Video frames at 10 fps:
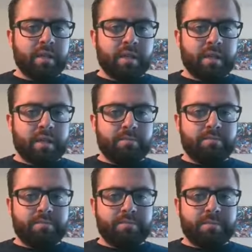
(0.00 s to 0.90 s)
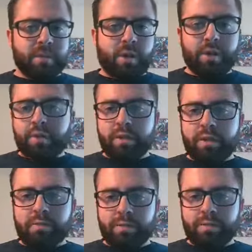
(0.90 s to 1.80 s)
uh, audio
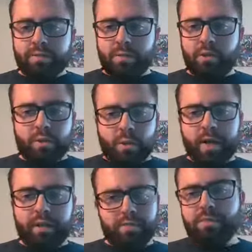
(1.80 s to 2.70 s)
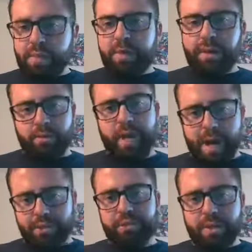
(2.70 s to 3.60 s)
reinforcement for the wedding for the people that were
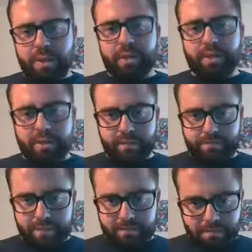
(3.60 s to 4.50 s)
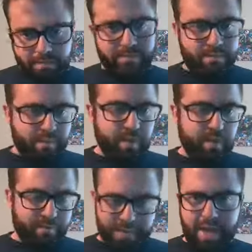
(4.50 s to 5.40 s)
actually there to, you know,
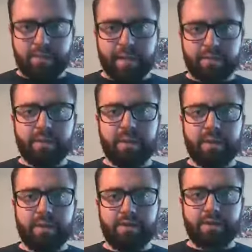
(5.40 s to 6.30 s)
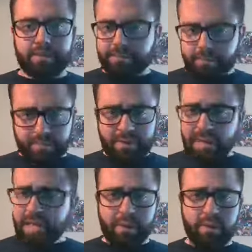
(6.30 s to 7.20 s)
the family and everything else.
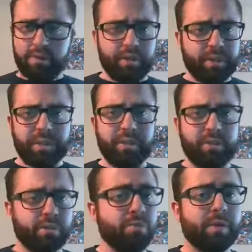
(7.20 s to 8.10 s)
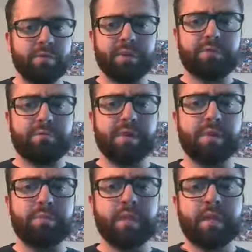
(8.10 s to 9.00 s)
I wasn't really dealing too much with the
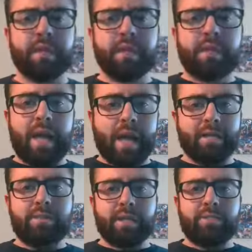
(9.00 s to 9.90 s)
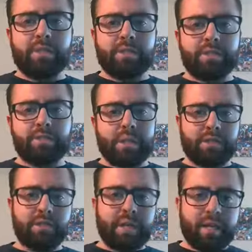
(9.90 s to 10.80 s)
film aspect of it, just to make
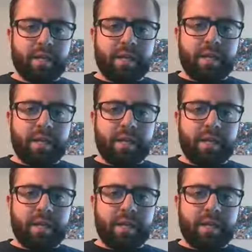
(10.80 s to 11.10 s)
sure that